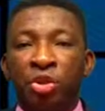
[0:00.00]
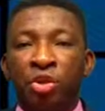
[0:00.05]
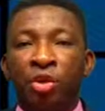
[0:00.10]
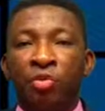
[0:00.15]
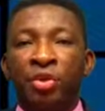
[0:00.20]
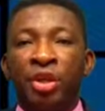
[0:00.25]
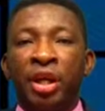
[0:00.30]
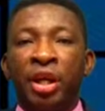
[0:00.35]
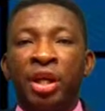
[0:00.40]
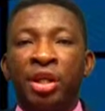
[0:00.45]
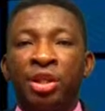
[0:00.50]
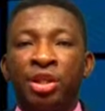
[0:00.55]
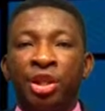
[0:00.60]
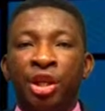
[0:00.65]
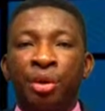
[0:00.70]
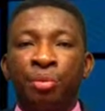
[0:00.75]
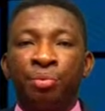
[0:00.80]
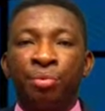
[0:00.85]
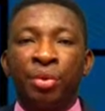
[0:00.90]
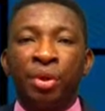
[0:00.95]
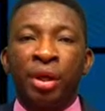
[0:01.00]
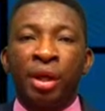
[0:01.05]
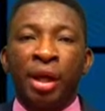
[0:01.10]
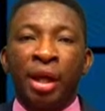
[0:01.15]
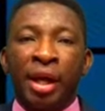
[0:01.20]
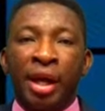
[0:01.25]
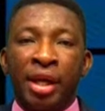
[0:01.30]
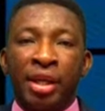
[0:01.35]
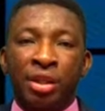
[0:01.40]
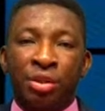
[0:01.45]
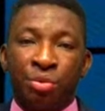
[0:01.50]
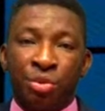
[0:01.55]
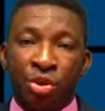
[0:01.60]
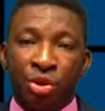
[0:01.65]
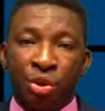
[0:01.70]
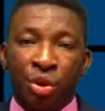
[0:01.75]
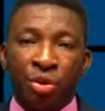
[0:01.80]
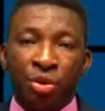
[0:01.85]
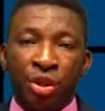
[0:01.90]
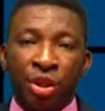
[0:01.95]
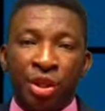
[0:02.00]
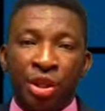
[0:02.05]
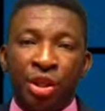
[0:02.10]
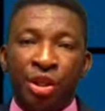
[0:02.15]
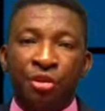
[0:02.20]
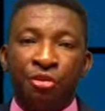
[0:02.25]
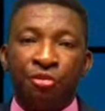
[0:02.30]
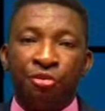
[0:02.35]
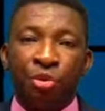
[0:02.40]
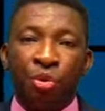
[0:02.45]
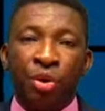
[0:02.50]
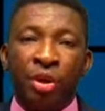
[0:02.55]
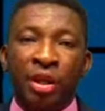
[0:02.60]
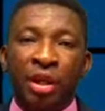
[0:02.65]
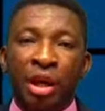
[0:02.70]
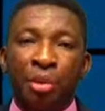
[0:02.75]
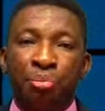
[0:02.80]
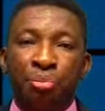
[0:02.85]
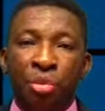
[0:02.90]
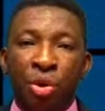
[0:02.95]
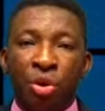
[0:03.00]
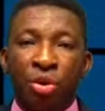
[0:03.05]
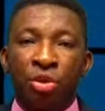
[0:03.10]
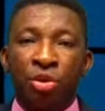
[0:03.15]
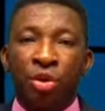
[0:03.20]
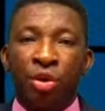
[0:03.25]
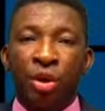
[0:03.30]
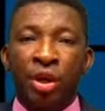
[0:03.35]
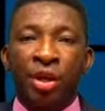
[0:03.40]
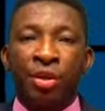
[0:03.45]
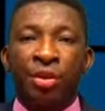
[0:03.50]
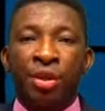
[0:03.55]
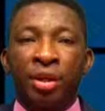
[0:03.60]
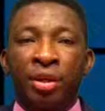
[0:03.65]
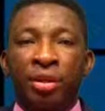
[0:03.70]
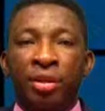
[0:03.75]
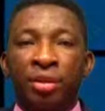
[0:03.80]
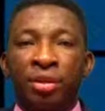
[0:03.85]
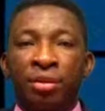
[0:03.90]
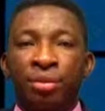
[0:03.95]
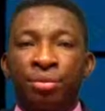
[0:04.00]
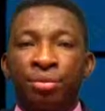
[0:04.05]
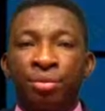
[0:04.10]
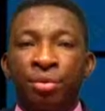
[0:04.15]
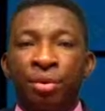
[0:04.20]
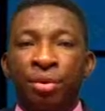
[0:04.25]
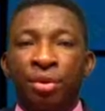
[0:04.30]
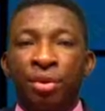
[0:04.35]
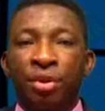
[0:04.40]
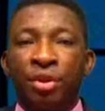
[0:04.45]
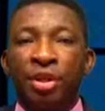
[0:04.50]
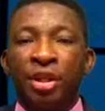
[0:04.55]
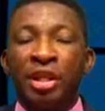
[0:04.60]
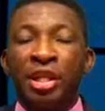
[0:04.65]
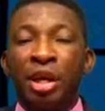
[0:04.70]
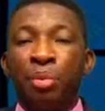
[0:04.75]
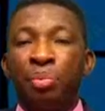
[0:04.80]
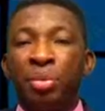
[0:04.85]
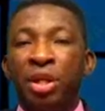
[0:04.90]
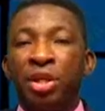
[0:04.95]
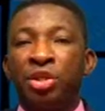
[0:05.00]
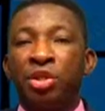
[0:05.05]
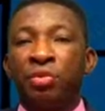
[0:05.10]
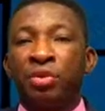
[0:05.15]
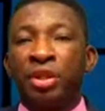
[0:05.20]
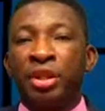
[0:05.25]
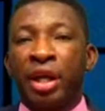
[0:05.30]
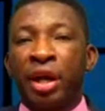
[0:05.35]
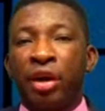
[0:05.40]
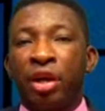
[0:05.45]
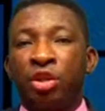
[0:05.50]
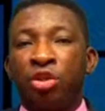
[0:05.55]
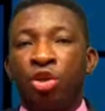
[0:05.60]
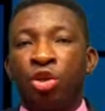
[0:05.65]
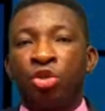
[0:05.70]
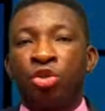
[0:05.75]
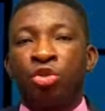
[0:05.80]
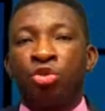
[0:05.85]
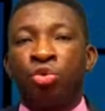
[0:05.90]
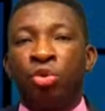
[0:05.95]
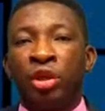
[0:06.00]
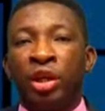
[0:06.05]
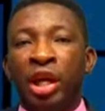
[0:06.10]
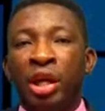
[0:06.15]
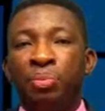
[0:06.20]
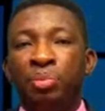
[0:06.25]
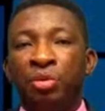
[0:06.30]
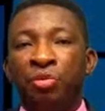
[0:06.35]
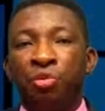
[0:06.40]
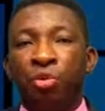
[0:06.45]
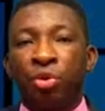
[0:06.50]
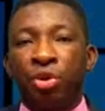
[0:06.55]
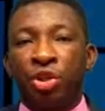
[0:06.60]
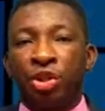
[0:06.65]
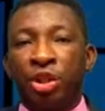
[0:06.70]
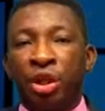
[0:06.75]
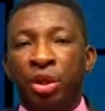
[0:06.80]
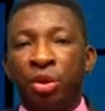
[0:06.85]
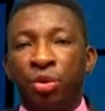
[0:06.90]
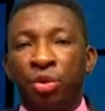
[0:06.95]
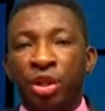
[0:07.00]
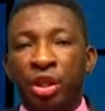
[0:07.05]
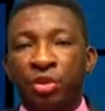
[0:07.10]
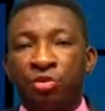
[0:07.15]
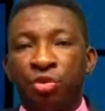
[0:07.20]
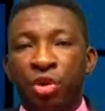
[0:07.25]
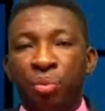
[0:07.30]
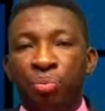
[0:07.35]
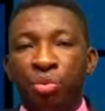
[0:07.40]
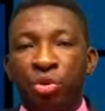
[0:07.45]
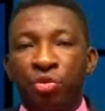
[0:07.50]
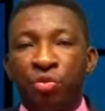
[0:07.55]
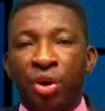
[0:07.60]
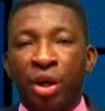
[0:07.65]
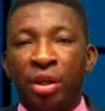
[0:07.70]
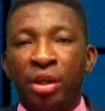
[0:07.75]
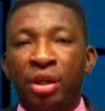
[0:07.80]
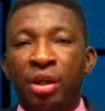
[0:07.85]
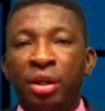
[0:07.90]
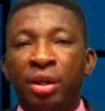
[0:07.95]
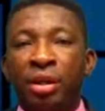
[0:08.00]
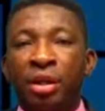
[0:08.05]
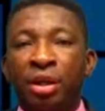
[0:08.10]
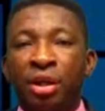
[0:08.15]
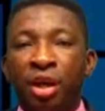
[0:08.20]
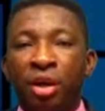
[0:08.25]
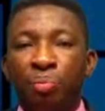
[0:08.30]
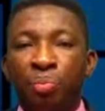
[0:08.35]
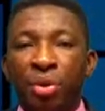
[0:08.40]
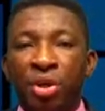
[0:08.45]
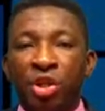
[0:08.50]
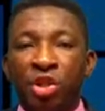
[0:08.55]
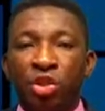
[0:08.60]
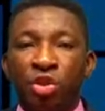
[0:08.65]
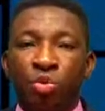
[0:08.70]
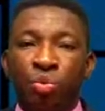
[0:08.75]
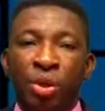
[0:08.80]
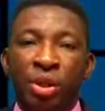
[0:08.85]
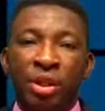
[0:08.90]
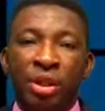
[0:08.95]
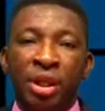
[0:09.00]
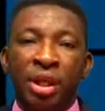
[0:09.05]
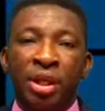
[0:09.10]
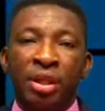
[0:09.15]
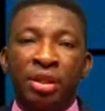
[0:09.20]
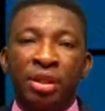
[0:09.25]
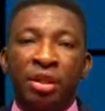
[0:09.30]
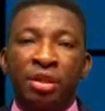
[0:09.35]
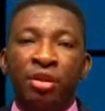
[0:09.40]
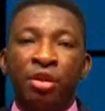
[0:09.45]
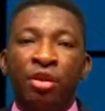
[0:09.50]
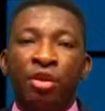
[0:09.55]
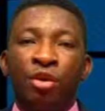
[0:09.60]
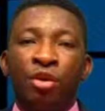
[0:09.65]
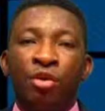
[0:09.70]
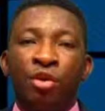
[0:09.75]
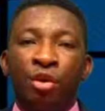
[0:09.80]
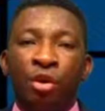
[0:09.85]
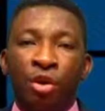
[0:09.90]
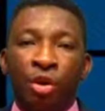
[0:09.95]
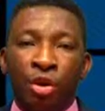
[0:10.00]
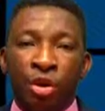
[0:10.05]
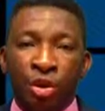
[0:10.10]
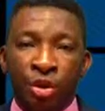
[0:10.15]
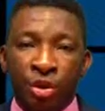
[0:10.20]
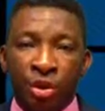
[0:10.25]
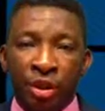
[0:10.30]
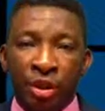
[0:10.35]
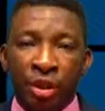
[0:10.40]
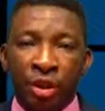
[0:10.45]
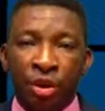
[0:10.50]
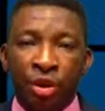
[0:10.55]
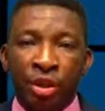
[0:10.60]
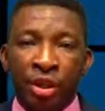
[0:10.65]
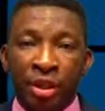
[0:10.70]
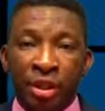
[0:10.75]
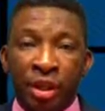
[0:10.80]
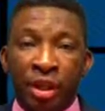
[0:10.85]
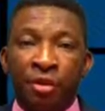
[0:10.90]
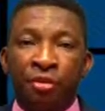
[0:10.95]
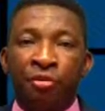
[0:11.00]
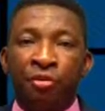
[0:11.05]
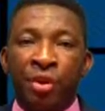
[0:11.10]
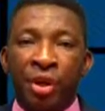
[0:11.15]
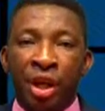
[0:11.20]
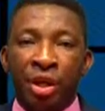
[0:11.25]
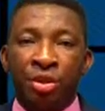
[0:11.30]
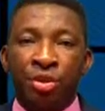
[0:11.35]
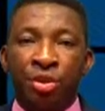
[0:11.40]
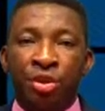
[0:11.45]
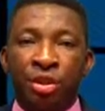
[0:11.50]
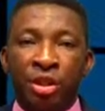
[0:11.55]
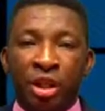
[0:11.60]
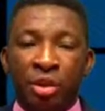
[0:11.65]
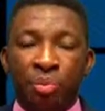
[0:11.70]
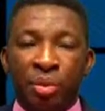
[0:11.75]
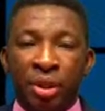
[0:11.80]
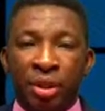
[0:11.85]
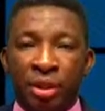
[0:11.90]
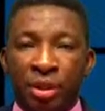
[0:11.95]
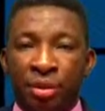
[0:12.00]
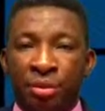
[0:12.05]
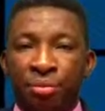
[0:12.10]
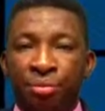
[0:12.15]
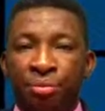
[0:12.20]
of the AGM has resulted in the following amongst other things: the inability of the directors to lay before the shareholders for approval the company's 2018 audited financial statements,